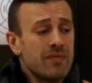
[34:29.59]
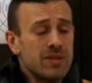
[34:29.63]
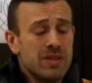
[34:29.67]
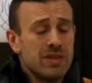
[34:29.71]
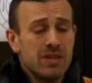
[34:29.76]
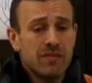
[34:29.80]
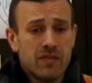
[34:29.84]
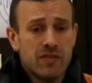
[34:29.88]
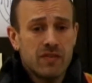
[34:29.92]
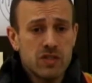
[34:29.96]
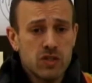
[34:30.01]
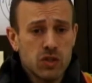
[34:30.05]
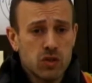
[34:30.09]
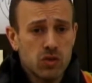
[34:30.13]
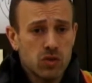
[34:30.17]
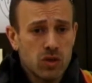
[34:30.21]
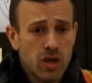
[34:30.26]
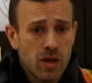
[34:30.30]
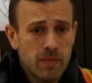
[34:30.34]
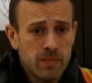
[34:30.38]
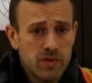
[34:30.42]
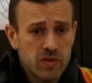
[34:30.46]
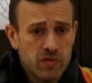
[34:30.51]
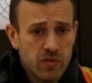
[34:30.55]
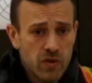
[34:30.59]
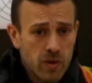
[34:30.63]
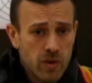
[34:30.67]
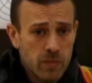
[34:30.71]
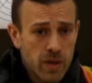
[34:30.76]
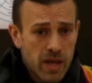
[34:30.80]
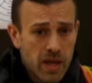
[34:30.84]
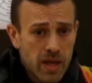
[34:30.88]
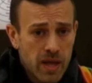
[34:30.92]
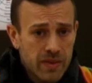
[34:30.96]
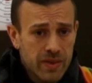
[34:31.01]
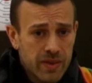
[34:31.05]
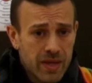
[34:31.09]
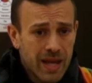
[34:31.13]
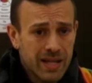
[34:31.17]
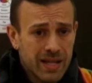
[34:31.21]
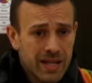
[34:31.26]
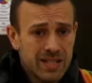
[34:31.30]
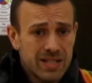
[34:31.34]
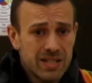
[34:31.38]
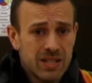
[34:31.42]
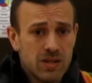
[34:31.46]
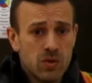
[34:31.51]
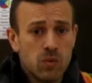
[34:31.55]
everything physical comes from the
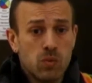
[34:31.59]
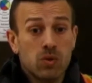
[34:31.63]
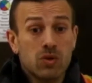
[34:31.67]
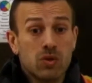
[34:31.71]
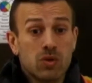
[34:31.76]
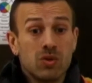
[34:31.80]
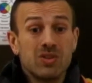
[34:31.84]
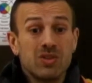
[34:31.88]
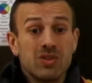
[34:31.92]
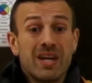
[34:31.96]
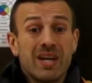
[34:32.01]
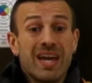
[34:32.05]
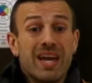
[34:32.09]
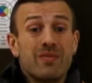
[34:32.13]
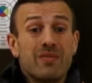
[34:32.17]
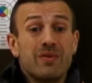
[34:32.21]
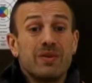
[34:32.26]
idea world,